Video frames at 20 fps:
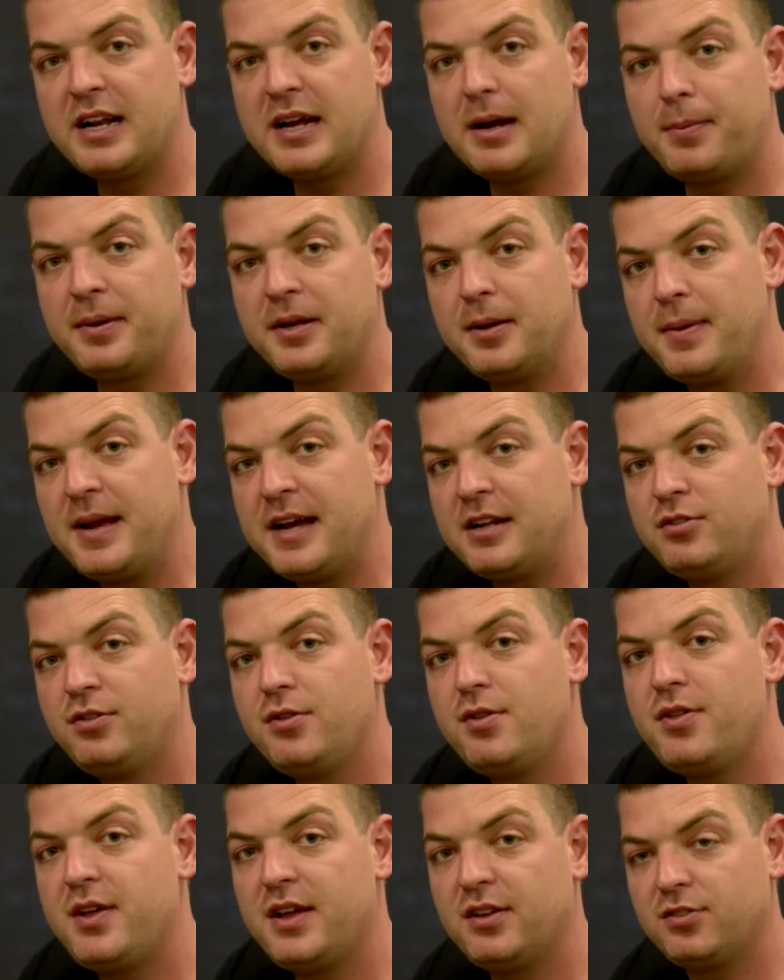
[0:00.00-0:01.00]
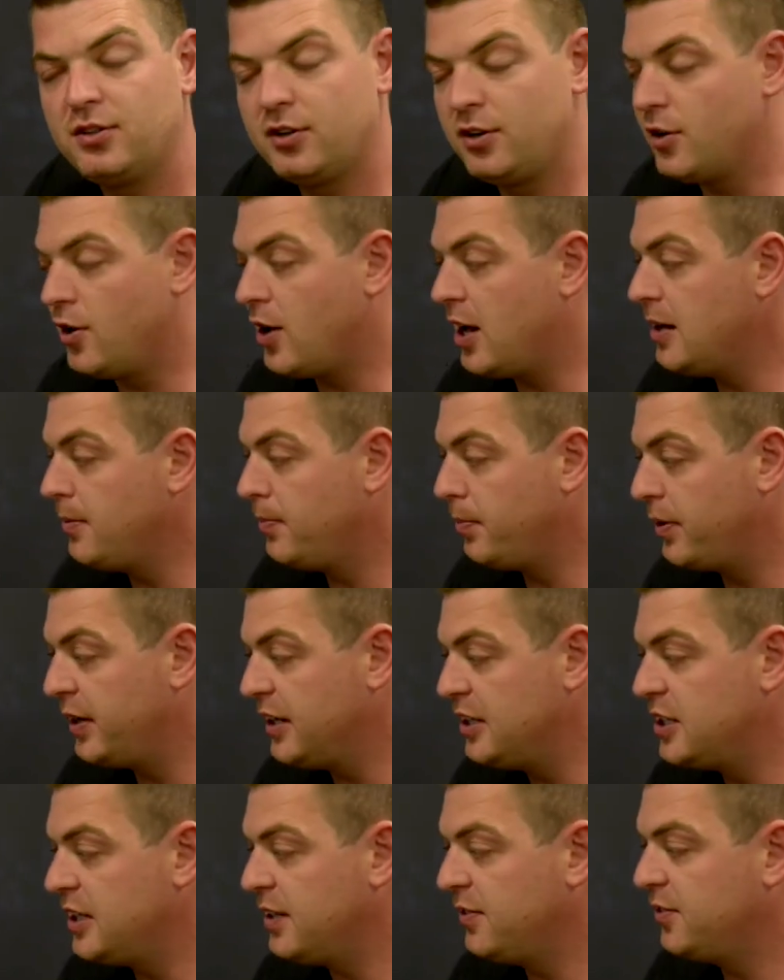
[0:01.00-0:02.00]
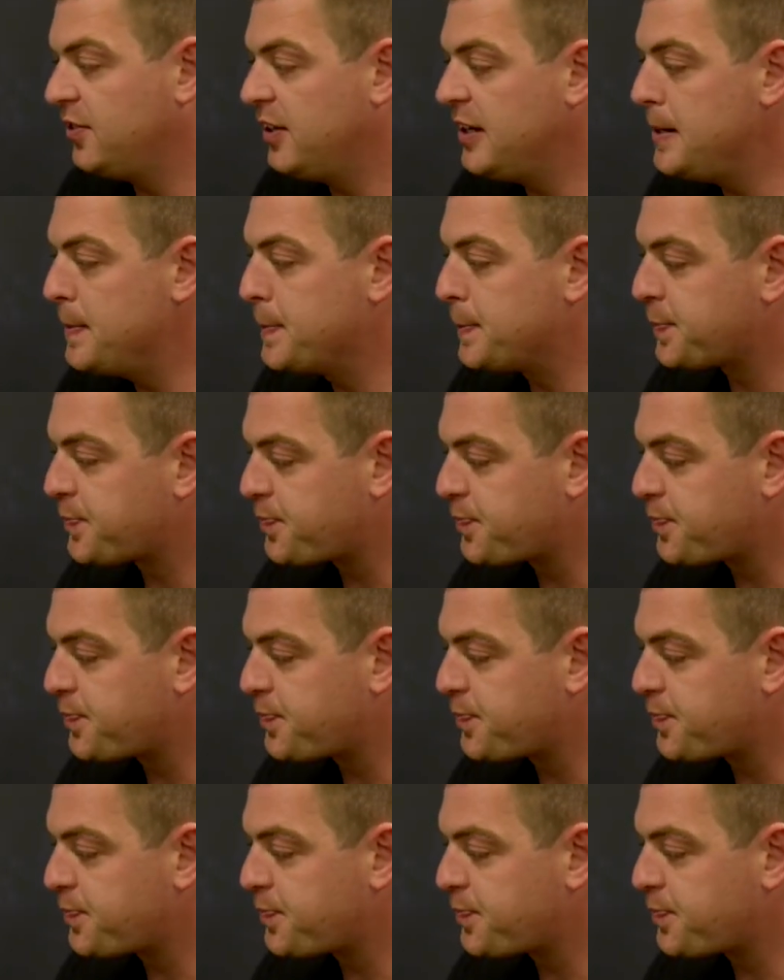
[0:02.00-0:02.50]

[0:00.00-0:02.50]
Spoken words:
up in about 2009, pre-GFC.